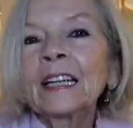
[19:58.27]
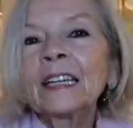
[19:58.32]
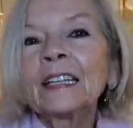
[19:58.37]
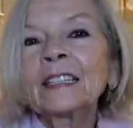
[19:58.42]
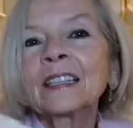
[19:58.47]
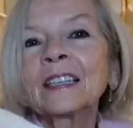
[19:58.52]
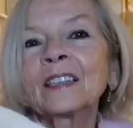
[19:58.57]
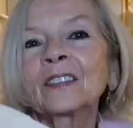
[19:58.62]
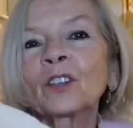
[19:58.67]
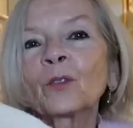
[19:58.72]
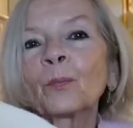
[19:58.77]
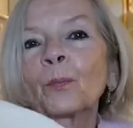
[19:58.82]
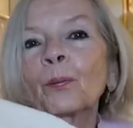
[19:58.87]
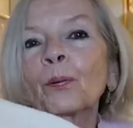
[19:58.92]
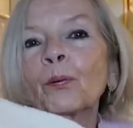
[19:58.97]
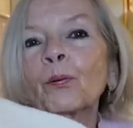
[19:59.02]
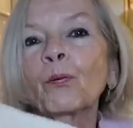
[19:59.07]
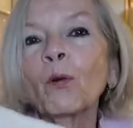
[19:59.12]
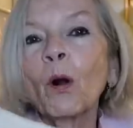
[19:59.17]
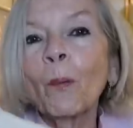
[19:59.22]
It is a
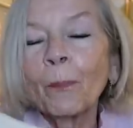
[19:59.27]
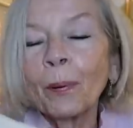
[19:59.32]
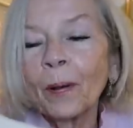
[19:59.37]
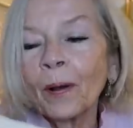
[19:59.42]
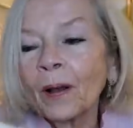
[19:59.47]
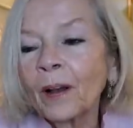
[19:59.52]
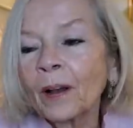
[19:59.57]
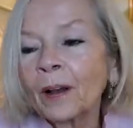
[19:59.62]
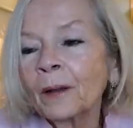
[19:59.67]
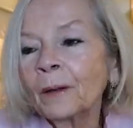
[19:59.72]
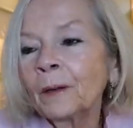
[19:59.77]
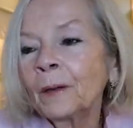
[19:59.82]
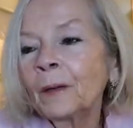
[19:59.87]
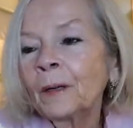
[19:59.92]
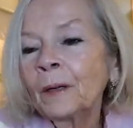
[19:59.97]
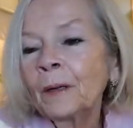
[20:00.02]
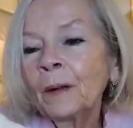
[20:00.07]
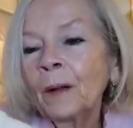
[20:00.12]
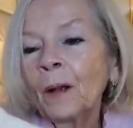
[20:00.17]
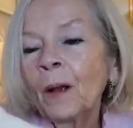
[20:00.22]
proper
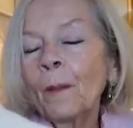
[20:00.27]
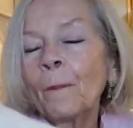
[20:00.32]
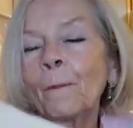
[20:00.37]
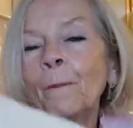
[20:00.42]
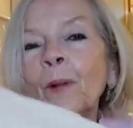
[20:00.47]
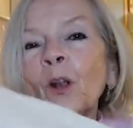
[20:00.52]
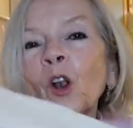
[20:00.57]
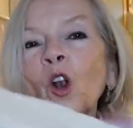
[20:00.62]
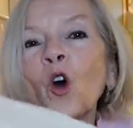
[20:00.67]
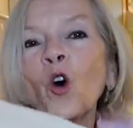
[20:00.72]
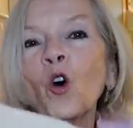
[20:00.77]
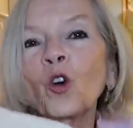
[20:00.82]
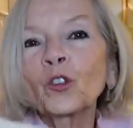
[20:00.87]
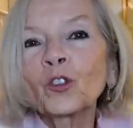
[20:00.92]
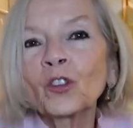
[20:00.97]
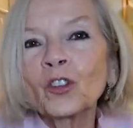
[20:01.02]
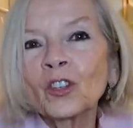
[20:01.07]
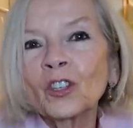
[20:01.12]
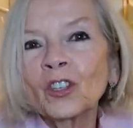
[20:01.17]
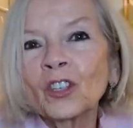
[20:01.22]

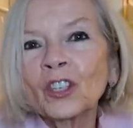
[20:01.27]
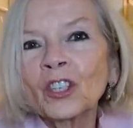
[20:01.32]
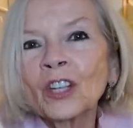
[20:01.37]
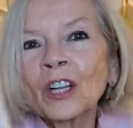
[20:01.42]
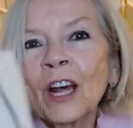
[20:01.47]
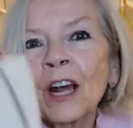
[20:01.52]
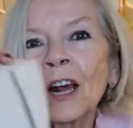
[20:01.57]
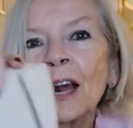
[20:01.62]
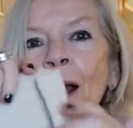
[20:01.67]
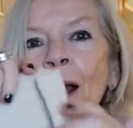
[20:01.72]
blonde